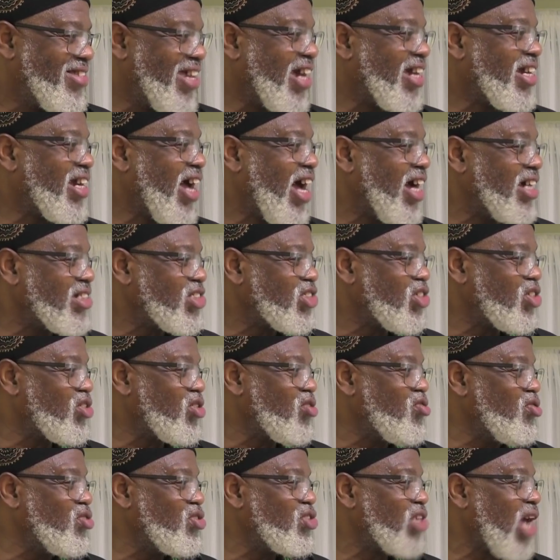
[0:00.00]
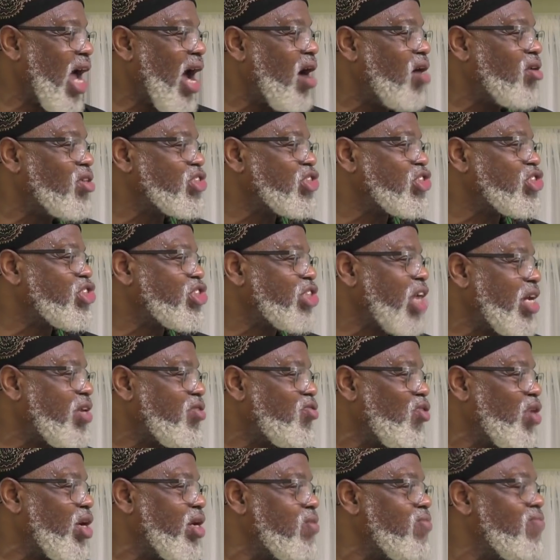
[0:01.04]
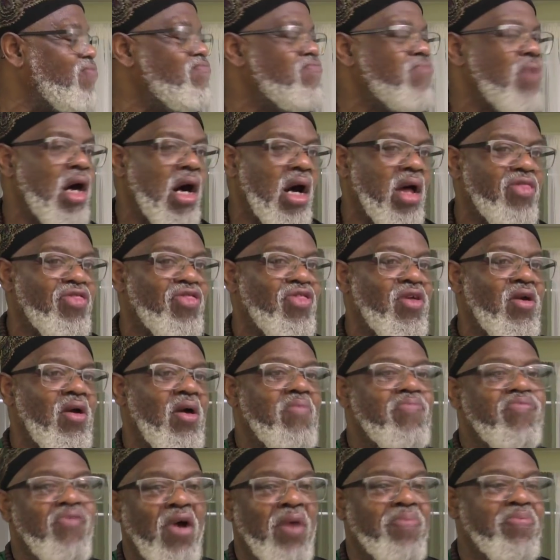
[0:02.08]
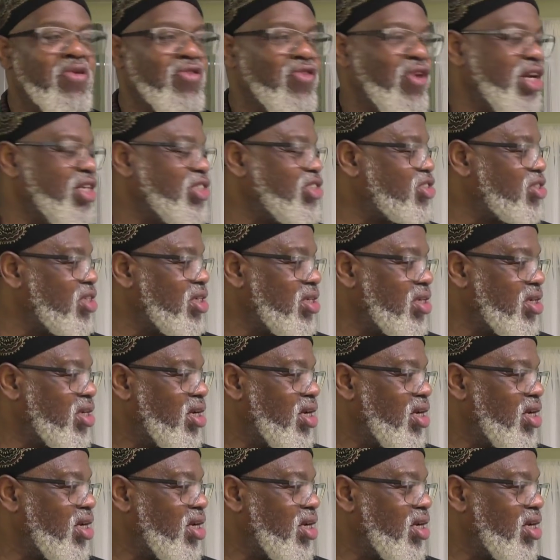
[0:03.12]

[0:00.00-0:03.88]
that constitutes our sacred month preparation.